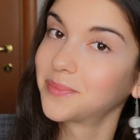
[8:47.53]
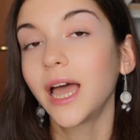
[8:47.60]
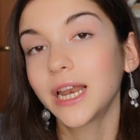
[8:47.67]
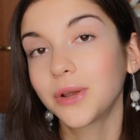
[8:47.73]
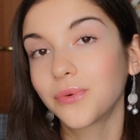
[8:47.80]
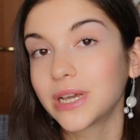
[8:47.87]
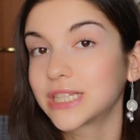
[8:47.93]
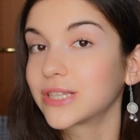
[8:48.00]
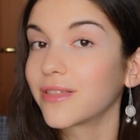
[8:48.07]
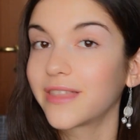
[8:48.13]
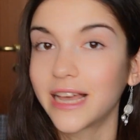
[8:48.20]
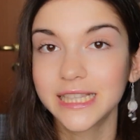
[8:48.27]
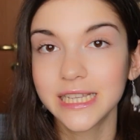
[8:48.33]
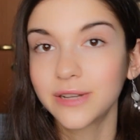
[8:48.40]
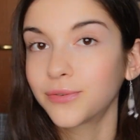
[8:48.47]
Anyway, so
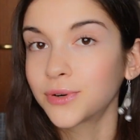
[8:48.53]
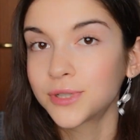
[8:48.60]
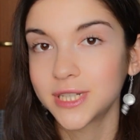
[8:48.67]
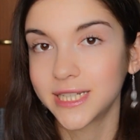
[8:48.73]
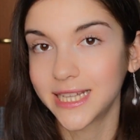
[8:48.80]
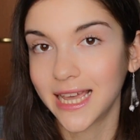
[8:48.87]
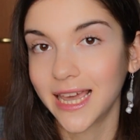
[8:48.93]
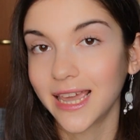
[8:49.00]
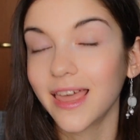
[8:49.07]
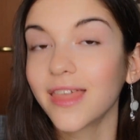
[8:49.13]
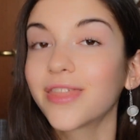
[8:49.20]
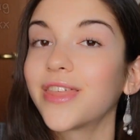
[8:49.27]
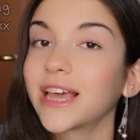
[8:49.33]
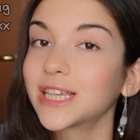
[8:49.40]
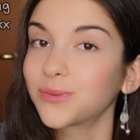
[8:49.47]
that's it for today.
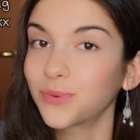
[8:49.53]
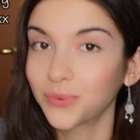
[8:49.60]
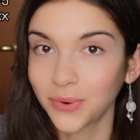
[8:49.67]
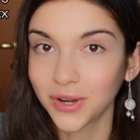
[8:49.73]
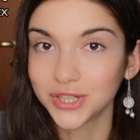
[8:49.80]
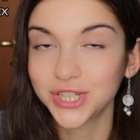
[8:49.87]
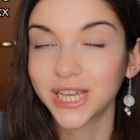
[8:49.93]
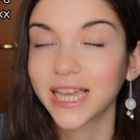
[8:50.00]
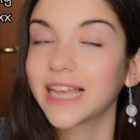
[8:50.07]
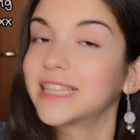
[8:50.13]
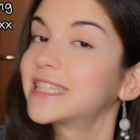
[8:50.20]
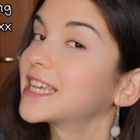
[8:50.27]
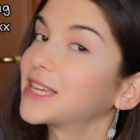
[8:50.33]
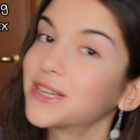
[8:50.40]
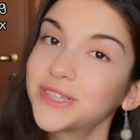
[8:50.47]
Thanks for watching and
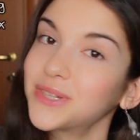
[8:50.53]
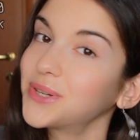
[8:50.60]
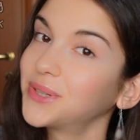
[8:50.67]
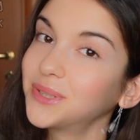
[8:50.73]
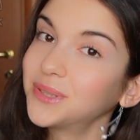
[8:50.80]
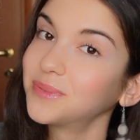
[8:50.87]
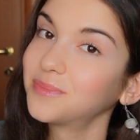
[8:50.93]
see you soon!